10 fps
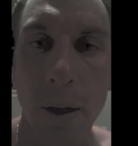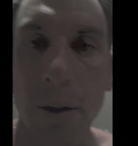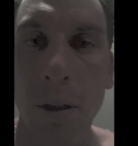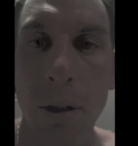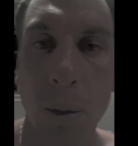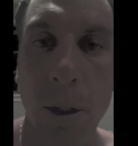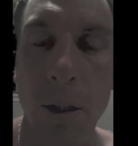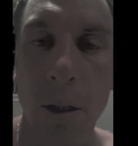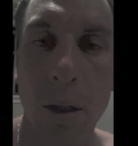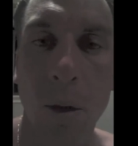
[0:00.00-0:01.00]
feeling old
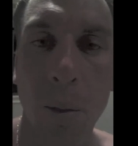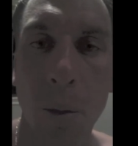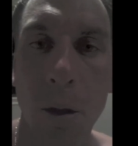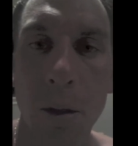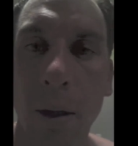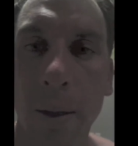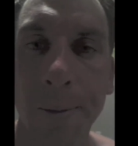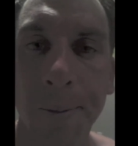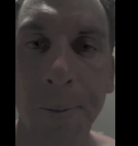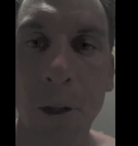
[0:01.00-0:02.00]
after two weeks in the
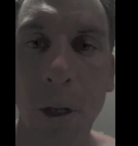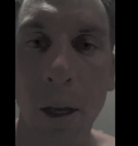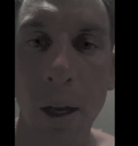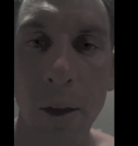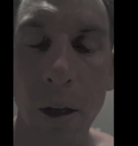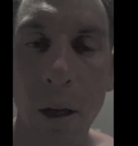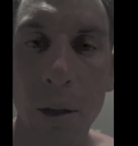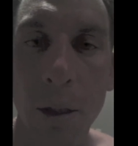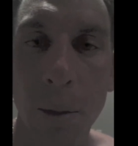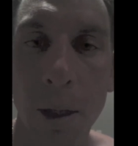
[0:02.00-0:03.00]
corporate world.
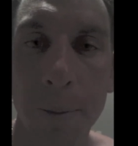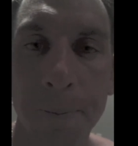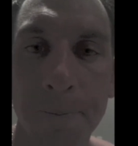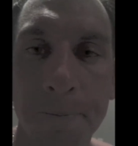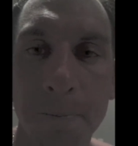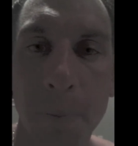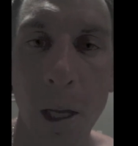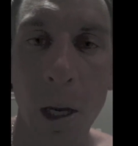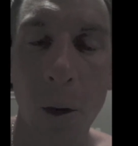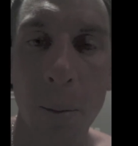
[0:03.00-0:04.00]
Stick it out in the coaching, bud
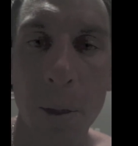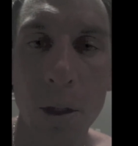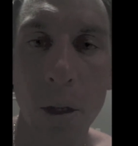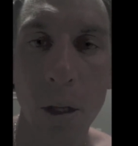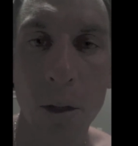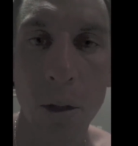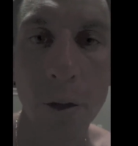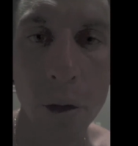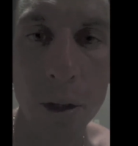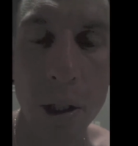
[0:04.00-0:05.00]
anyway,
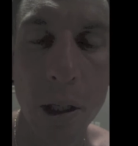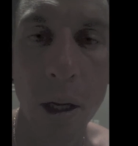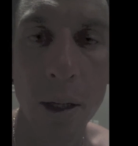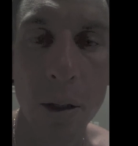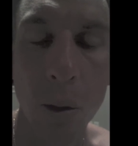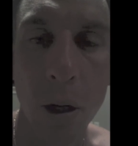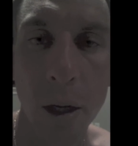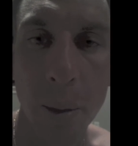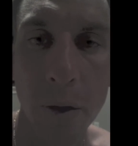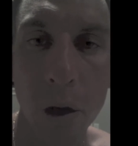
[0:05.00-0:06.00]
miss you lots. Looking forward to seeing
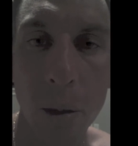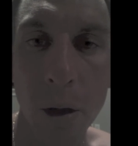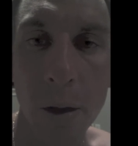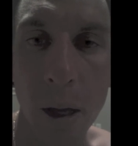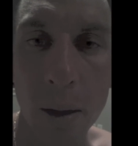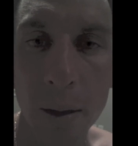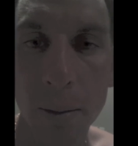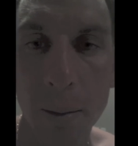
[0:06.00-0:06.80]
you guys in a while. Hope you have a good